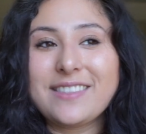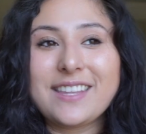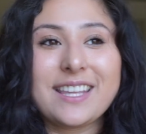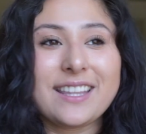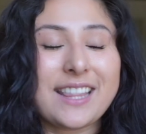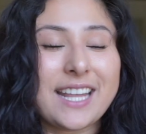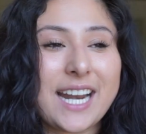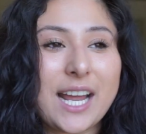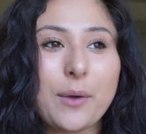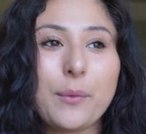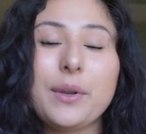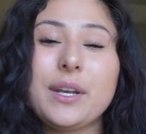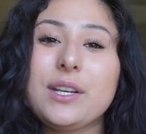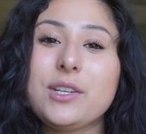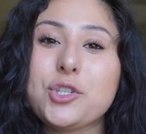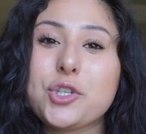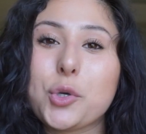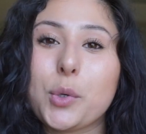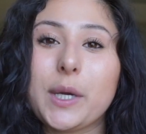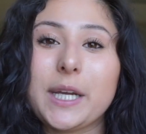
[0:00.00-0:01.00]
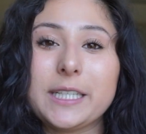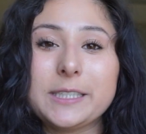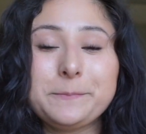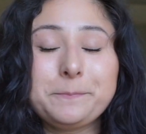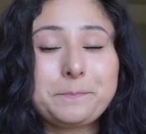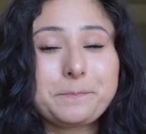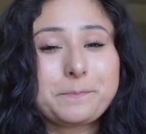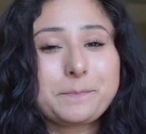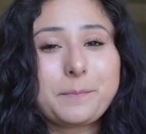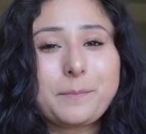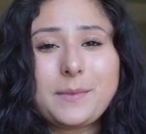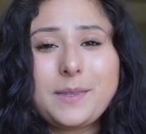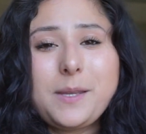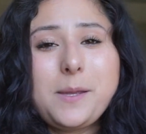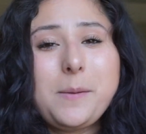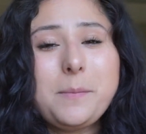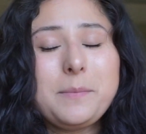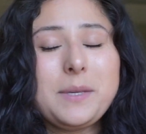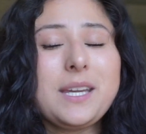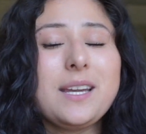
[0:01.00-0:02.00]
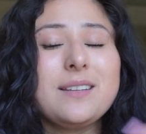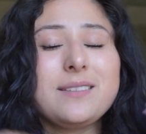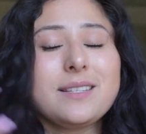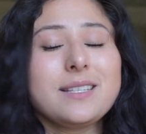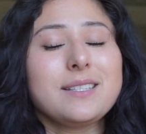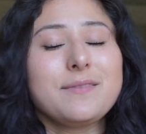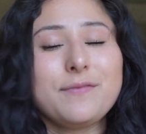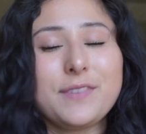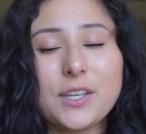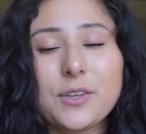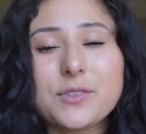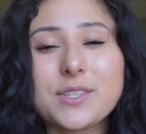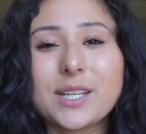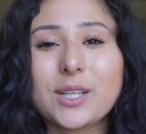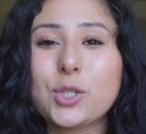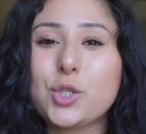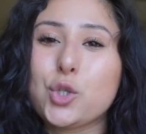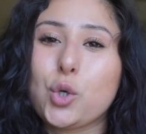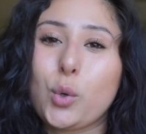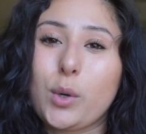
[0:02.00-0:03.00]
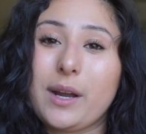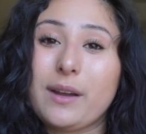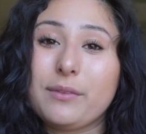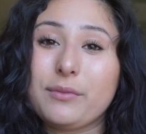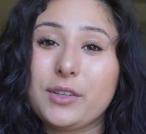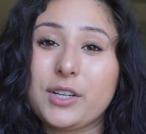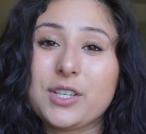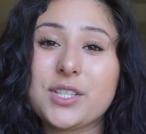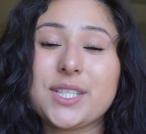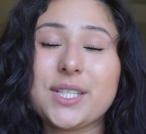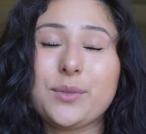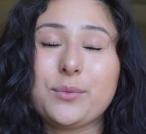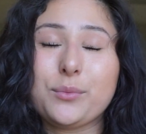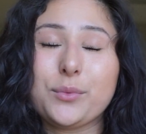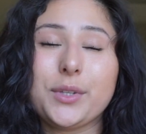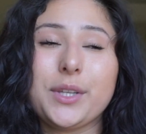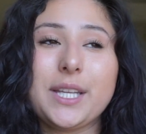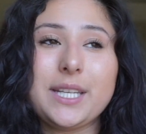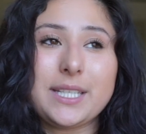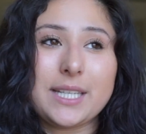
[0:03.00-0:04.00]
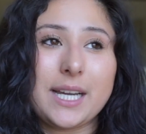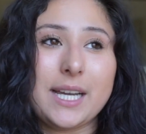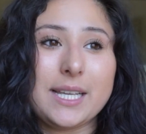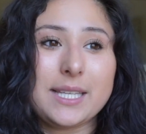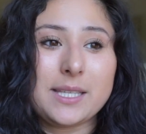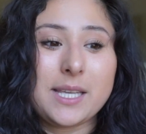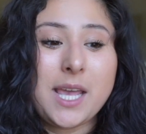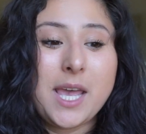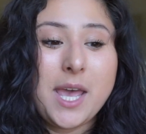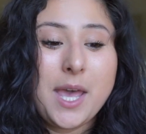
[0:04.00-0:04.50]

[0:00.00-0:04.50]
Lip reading: think that I would enjoy, because it feels like a chore at first. It really does.